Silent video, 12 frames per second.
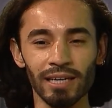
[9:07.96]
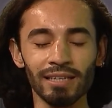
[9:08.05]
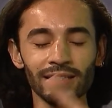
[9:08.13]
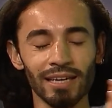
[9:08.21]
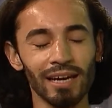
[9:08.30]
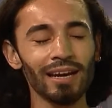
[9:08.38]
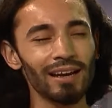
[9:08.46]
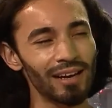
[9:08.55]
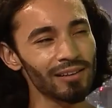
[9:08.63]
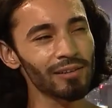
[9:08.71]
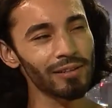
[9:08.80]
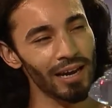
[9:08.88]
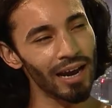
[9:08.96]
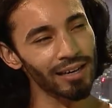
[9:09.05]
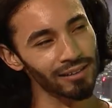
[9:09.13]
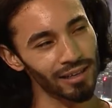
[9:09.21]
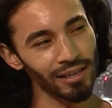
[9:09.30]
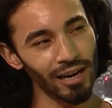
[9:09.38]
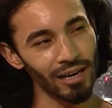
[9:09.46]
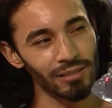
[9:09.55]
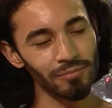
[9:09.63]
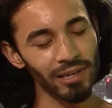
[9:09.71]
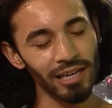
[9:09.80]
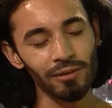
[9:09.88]
like kind of like
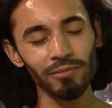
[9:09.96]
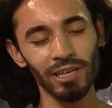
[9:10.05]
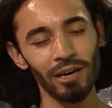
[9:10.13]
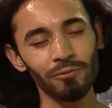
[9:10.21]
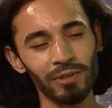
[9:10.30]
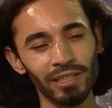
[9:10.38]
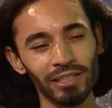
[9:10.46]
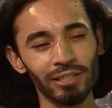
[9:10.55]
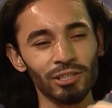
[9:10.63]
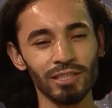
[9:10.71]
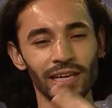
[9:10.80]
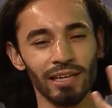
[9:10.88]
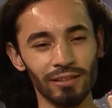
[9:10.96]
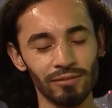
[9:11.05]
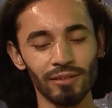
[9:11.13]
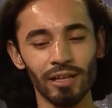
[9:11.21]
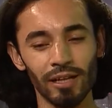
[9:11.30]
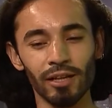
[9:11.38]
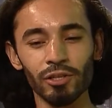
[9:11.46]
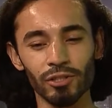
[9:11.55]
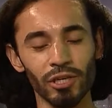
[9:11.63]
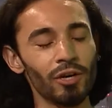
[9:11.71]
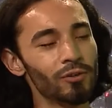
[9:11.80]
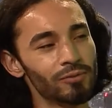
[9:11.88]
cosplaying, but not really, just like
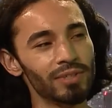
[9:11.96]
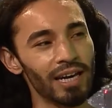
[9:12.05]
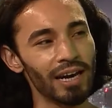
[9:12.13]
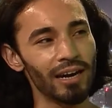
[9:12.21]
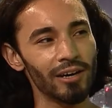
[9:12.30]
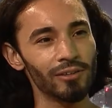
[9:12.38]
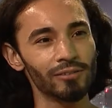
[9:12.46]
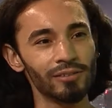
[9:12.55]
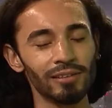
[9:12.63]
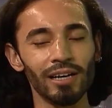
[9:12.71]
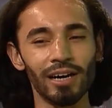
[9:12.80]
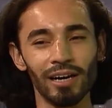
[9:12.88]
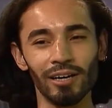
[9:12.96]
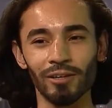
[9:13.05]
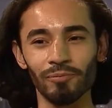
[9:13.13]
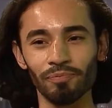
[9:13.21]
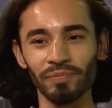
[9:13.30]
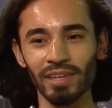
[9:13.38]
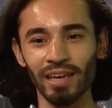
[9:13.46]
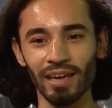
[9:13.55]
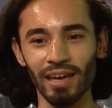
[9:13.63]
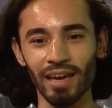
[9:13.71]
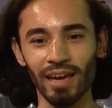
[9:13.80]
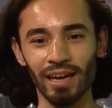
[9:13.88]
toned down.
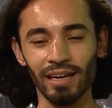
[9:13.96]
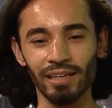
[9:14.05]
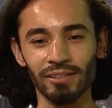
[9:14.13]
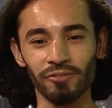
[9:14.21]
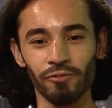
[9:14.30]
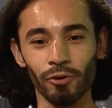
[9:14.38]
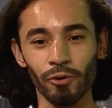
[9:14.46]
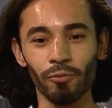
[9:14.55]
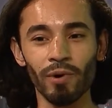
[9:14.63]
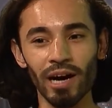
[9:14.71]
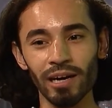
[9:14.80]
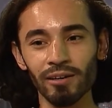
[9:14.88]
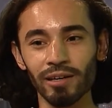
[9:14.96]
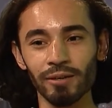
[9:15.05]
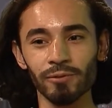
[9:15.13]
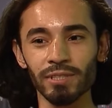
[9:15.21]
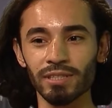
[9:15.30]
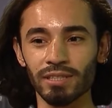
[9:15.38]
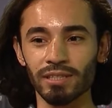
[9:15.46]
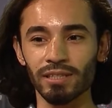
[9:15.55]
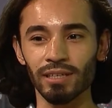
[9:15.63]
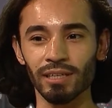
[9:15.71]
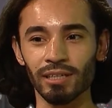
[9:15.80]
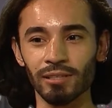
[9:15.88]
And for a while, I was
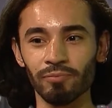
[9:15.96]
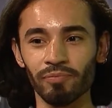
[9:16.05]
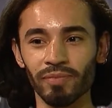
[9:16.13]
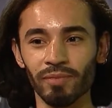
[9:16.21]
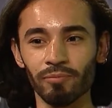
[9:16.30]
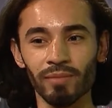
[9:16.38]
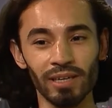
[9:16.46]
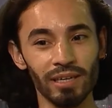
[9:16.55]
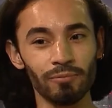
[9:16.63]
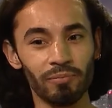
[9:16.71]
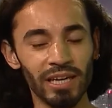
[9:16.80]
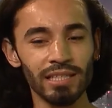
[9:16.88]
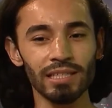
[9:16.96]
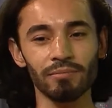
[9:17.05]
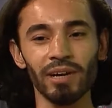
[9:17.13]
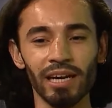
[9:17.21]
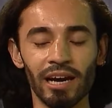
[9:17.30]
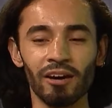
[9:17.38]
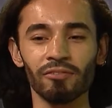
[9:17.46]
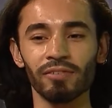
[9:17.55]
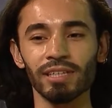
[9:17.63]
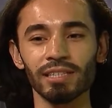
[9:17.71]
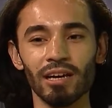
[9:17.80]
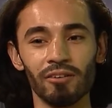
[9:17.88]
basing my
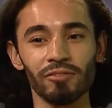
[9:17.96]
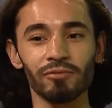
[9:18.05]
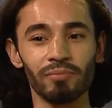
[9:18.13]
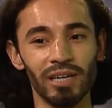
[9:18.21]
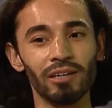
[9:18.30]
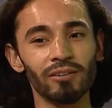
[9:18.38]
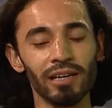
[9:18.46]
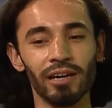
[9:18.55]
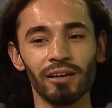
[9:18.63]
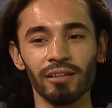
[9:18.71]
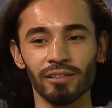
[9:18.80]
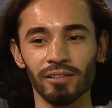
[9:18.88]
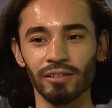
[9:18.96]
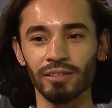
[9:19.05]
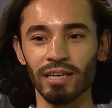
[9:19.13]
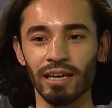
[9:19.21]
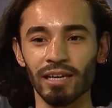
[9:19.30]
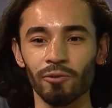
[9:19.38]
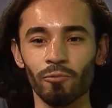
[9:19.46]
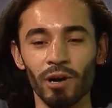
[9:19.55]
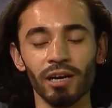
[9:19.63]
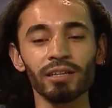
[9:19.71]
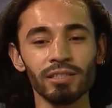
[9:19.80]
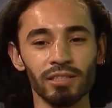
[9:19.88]
outfits off of male characters, and I
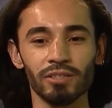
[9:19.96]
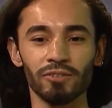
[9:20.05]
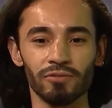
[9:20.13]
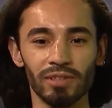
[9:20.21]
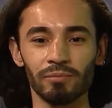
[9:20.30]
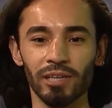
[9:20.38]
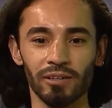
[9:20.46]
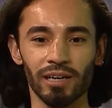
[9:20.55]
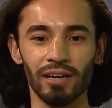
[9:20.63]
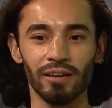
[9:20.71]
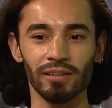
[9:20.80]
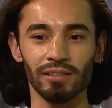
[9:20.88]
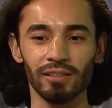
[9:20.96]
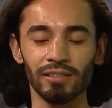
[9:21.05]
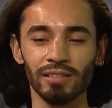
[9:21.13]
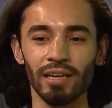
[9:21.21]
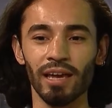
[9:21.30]
wanted to do female characters.